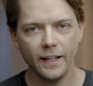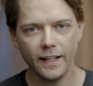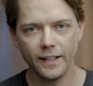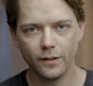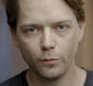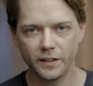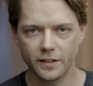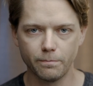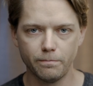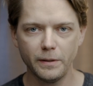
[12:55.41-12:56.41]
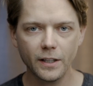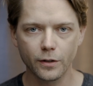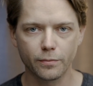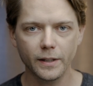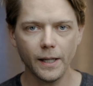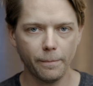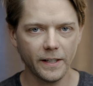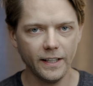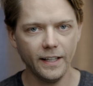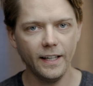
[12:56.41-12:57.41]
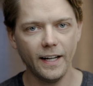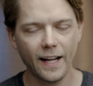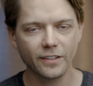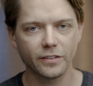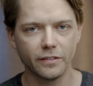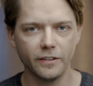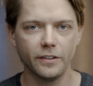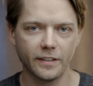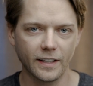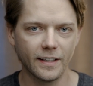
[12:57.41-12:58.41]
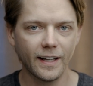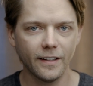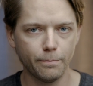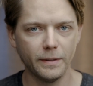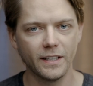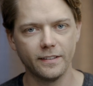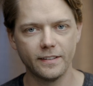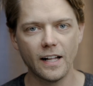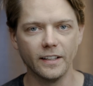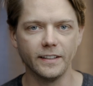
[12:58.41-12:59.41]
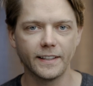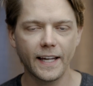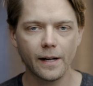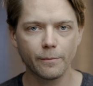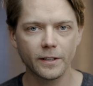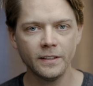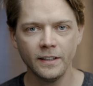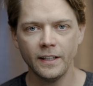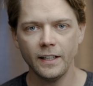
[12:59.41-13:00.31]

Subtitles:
And with the big grip, it actually feels like a nice big solid camera.